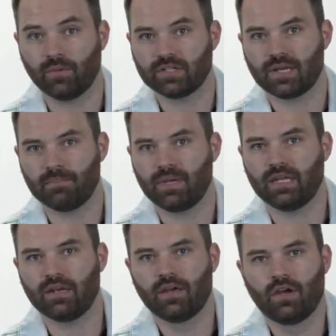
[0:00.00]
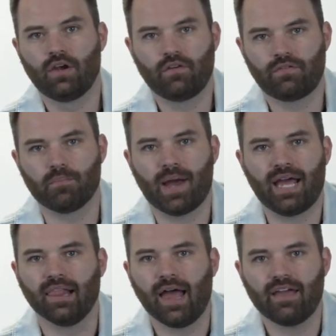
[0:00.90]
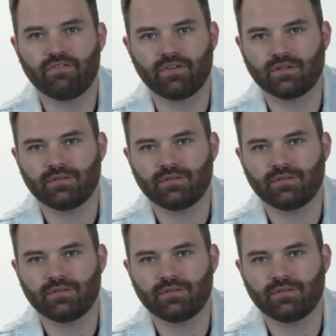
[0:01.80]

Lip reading: What does that mean for my life?